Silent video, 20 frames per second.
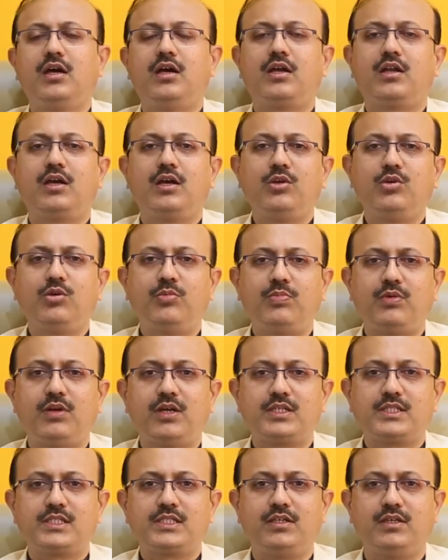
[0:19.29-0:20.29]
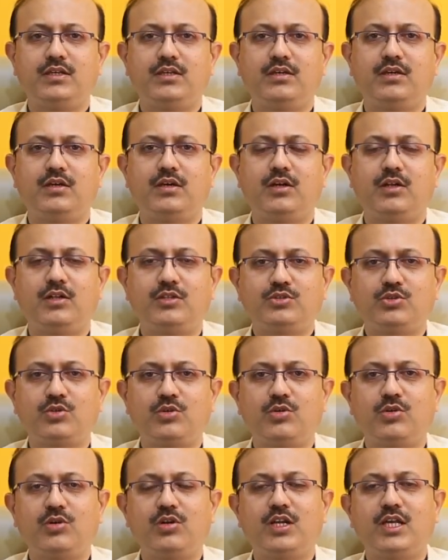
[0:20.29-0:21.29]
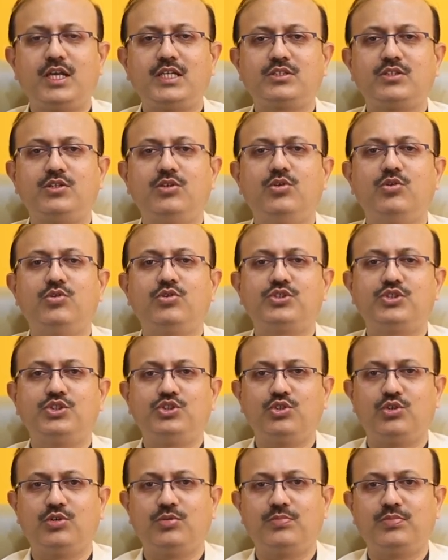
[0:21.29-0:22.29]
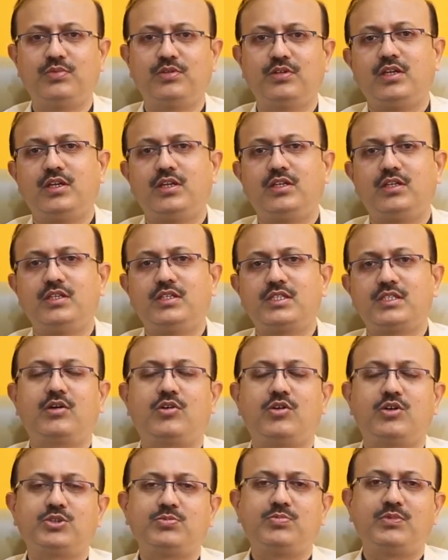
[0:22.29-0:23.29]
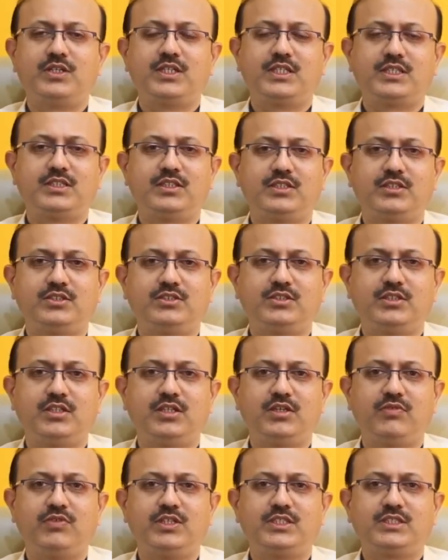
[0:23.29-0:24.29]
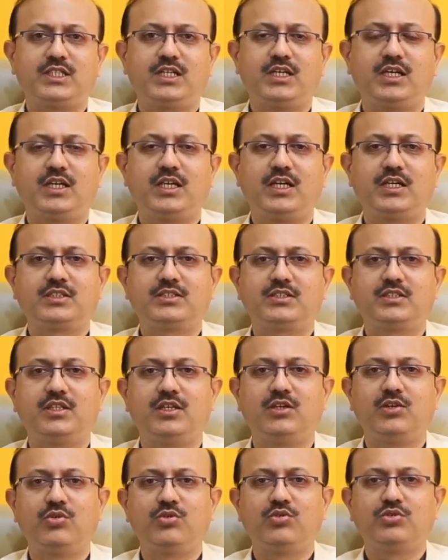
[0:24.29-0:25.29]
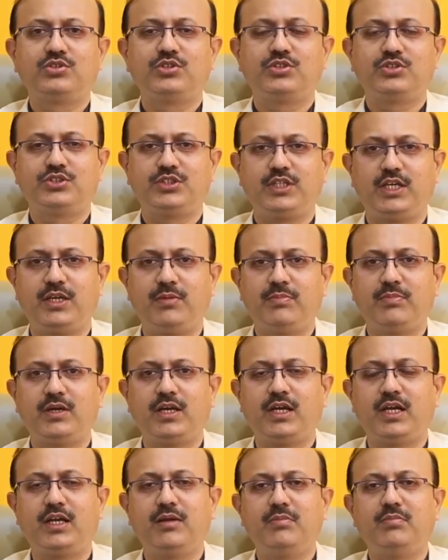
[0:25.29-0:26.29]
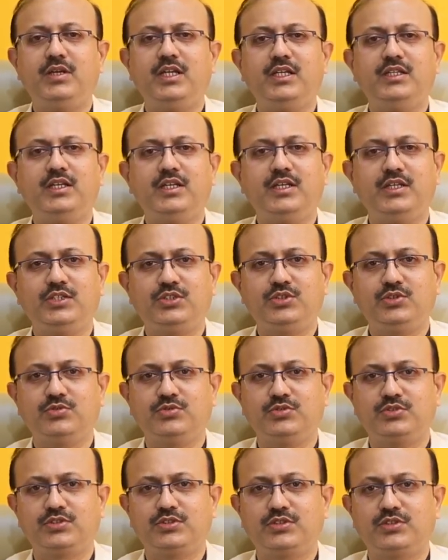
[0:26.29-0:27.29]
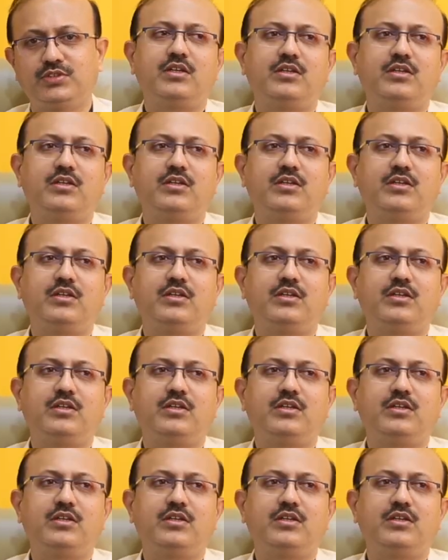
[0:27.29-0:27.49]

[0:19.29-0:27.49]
Rhinoplasty, also called as nose job. It is cosmetic surgery which corrects the nose shape and breathing issues.